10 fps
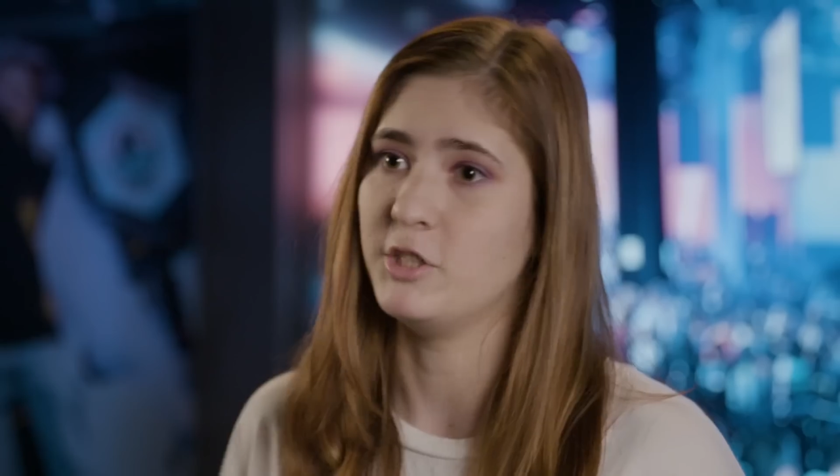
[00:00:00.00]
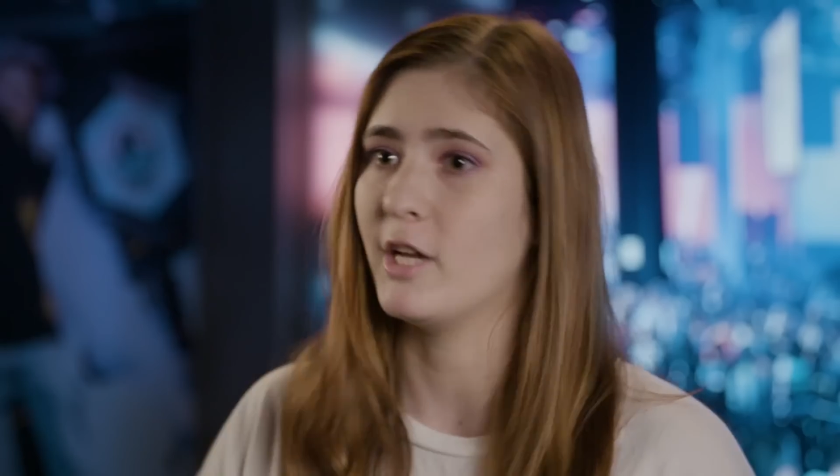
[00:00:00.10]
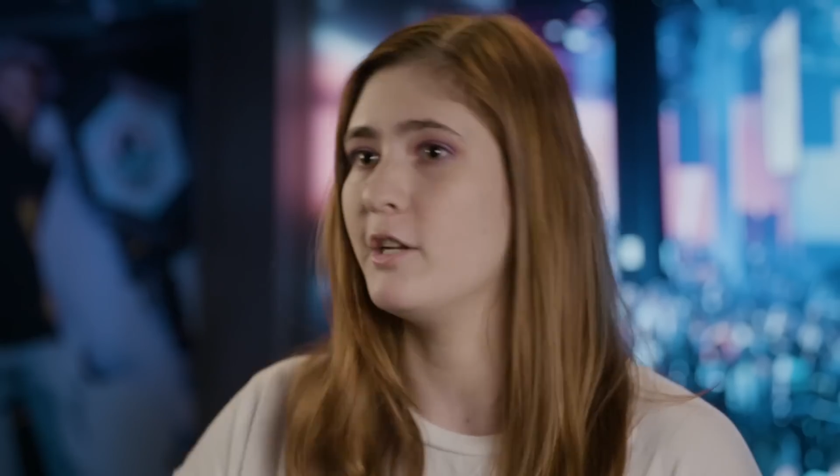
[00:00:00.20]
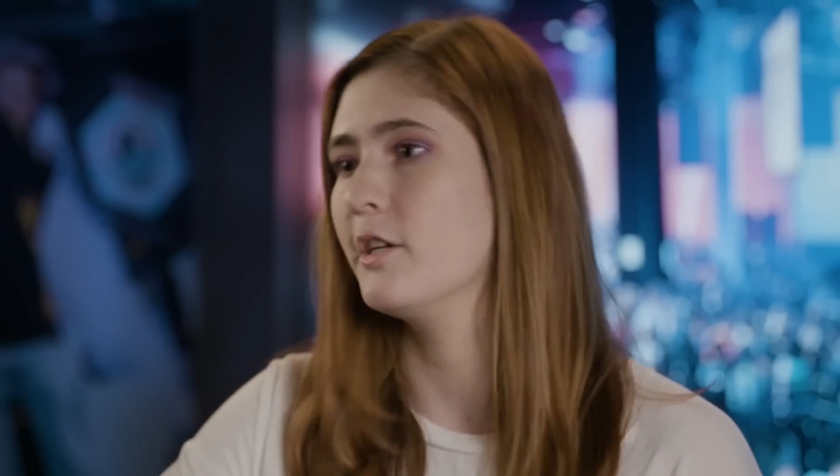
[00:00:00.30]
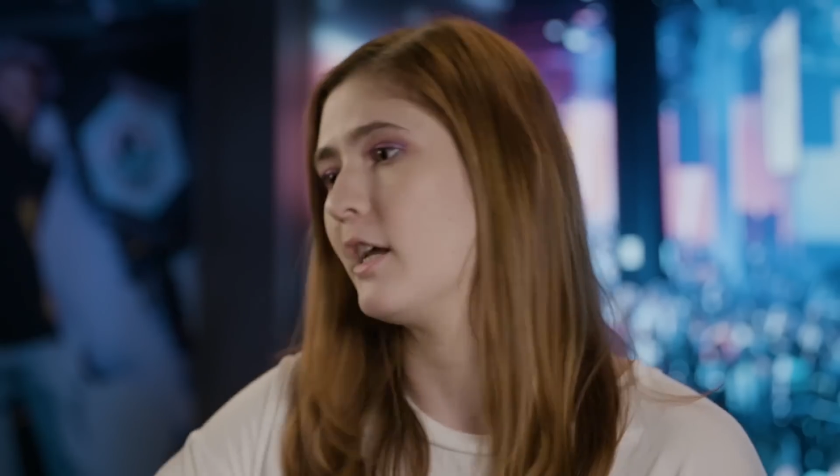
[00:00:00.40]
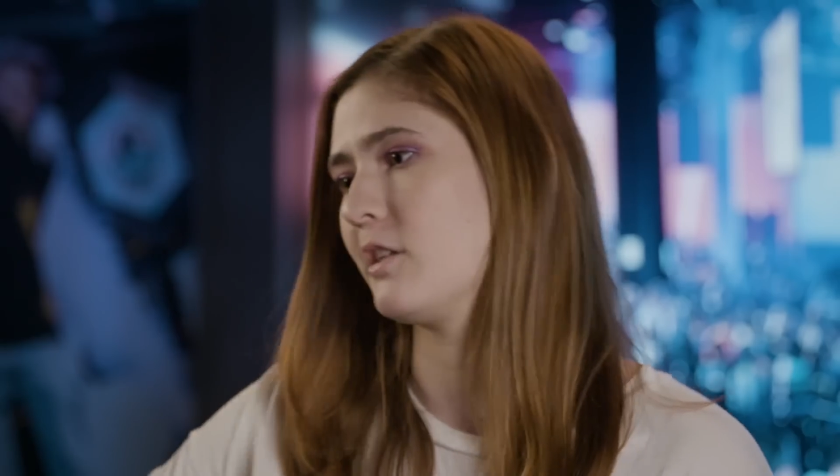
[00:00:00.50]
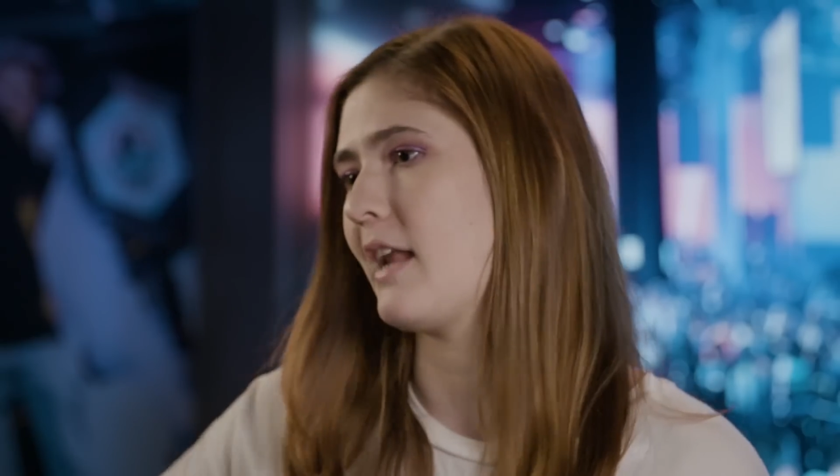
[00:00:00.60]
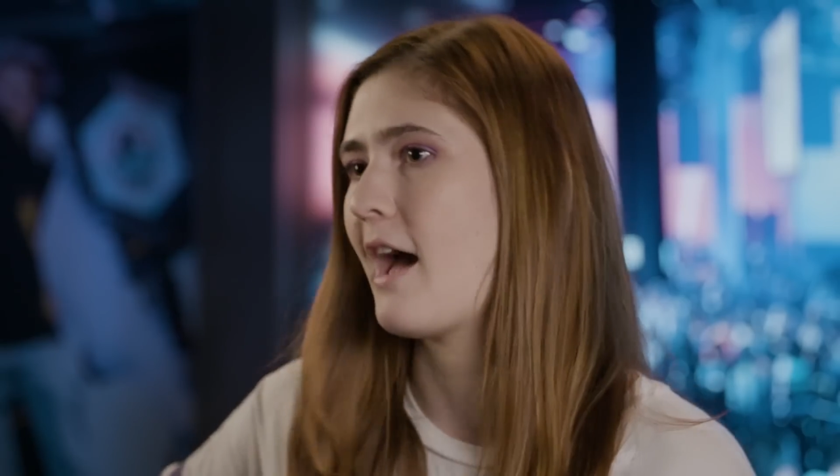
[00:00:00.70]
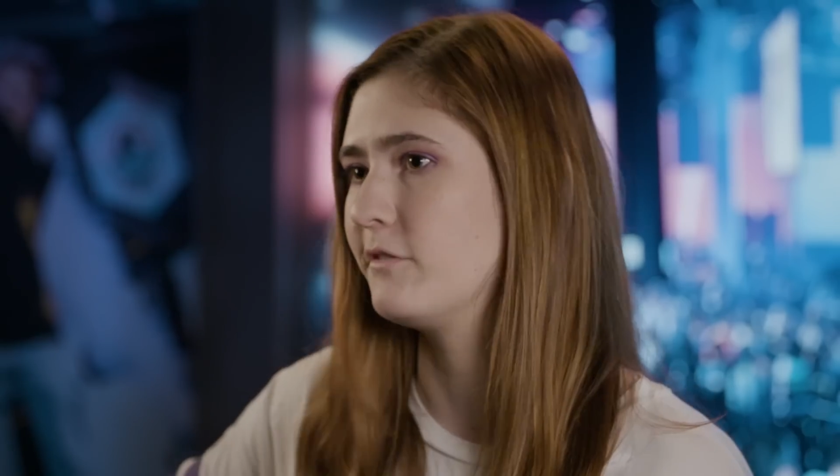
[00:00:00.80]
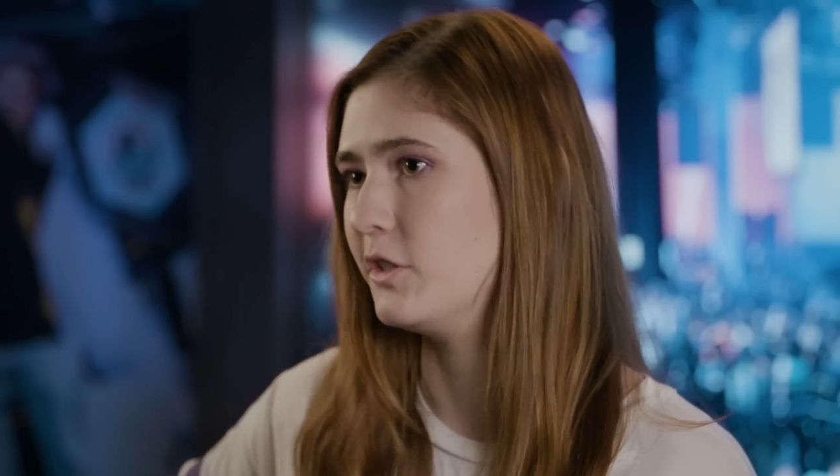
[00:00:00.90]
gender doesn't
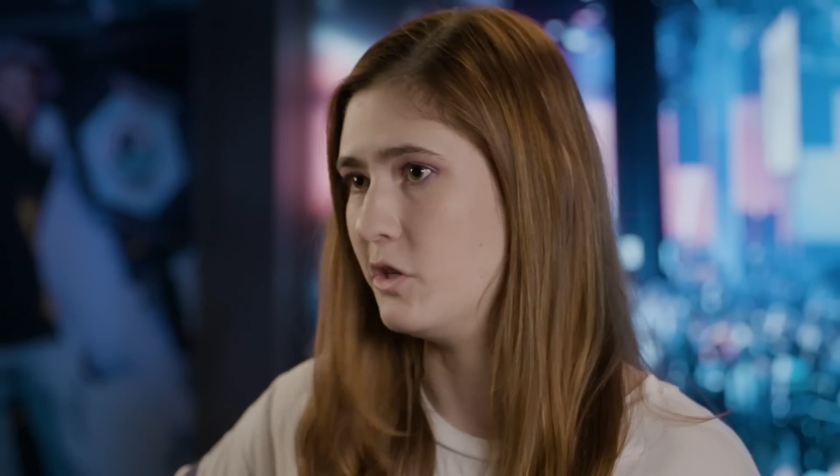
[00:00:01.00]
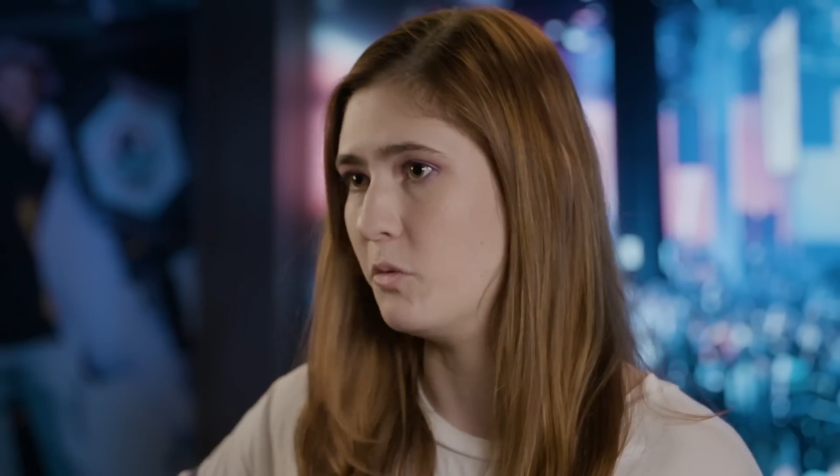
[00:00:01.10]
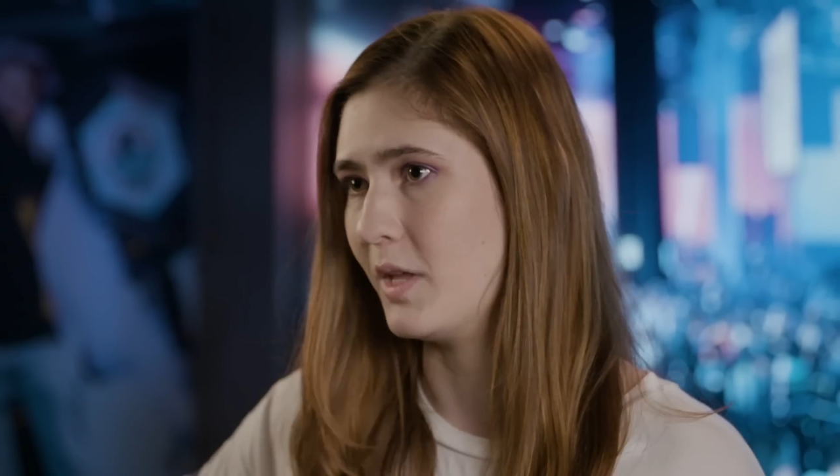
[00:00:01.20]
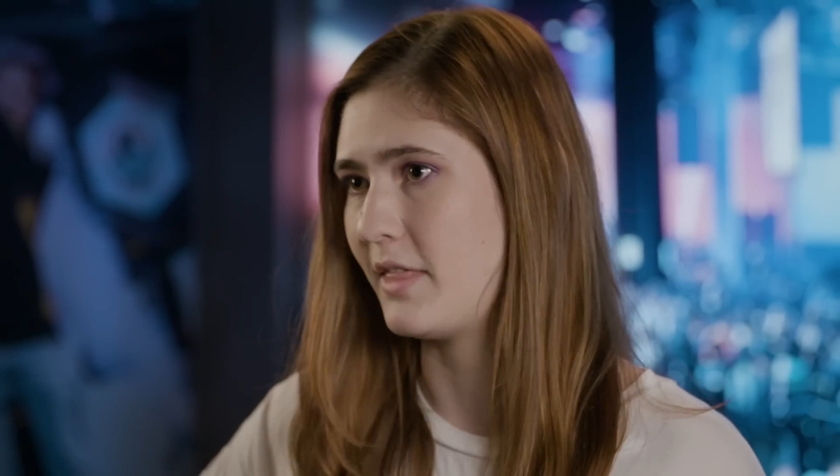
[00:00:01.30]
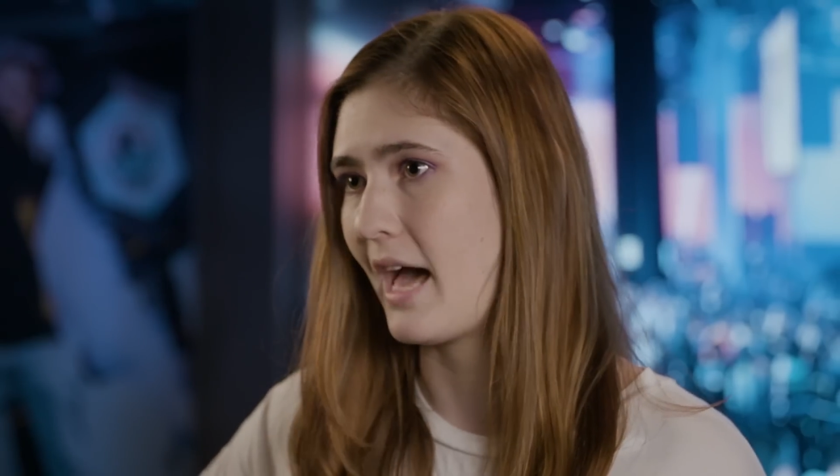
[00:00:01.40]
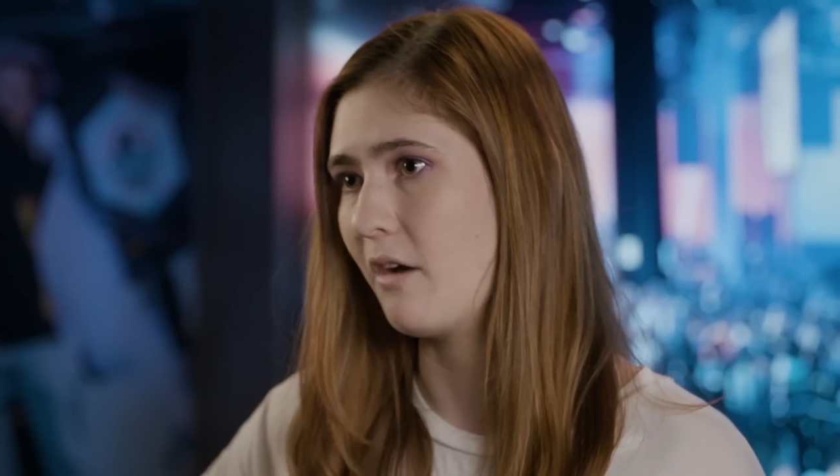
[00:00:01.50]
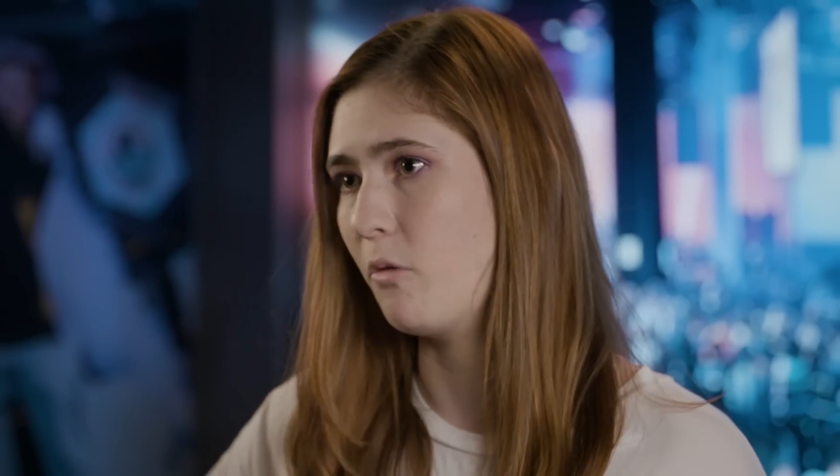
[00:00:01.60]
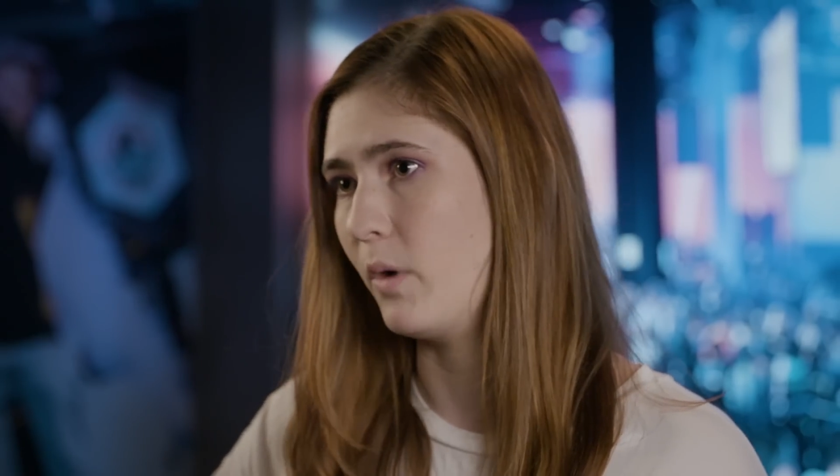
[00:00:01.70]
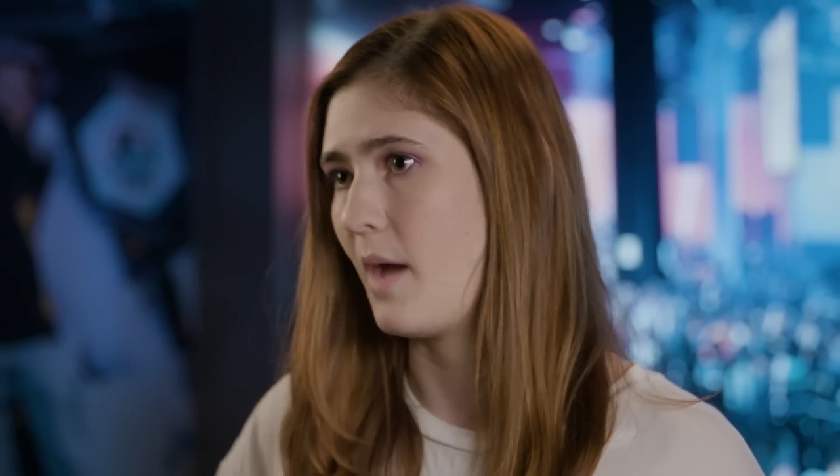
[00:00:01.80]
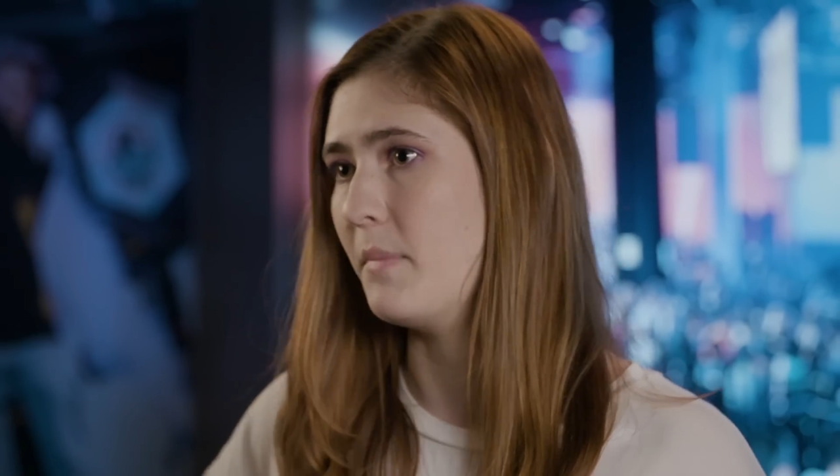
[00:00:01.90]
have to do with that
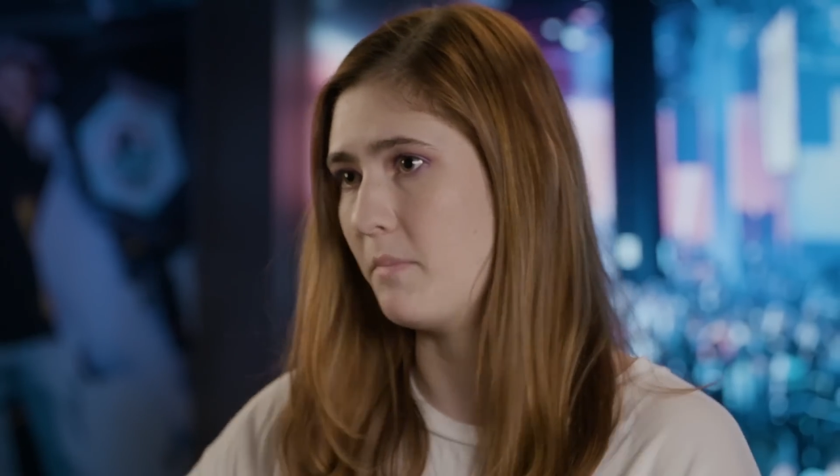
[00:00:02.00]
when I'm